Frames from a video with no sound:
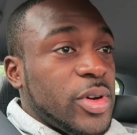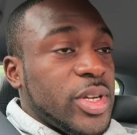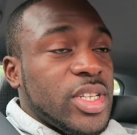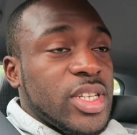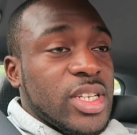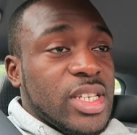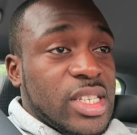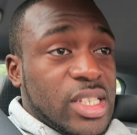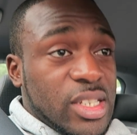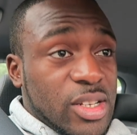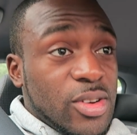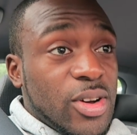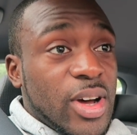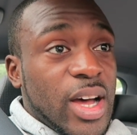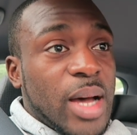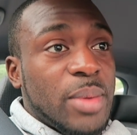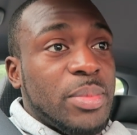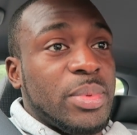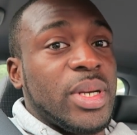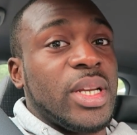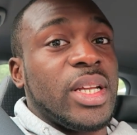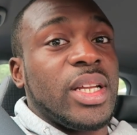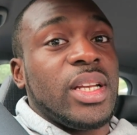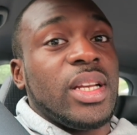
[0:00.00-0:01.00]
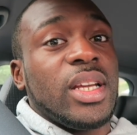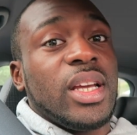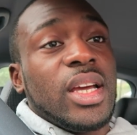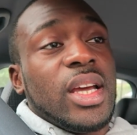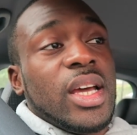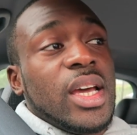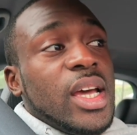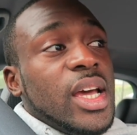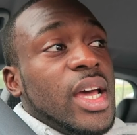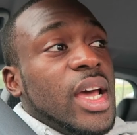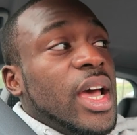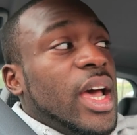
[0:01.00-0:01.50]
which is still happening,
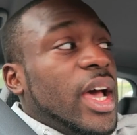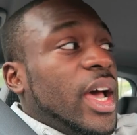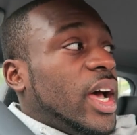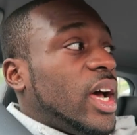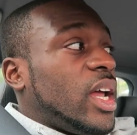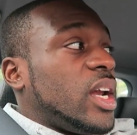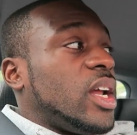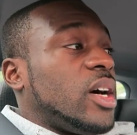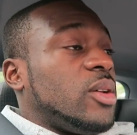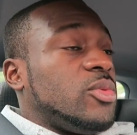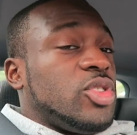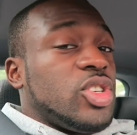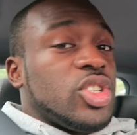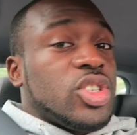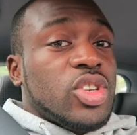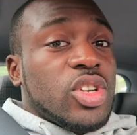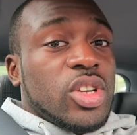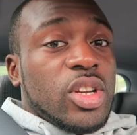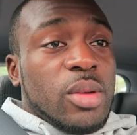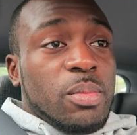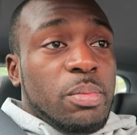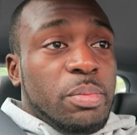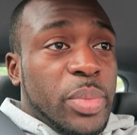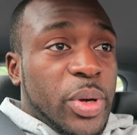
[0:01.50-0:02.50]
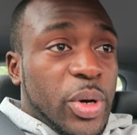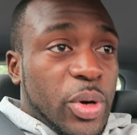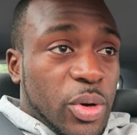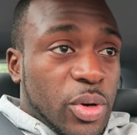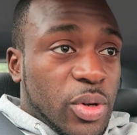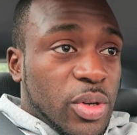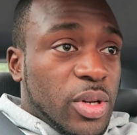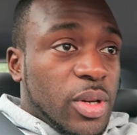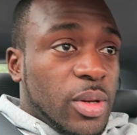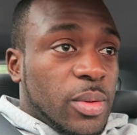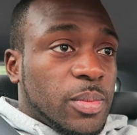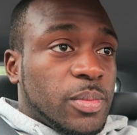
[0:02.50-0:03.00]
and I'm just gonna
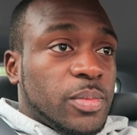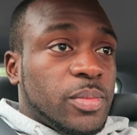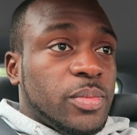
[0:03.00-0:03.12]
build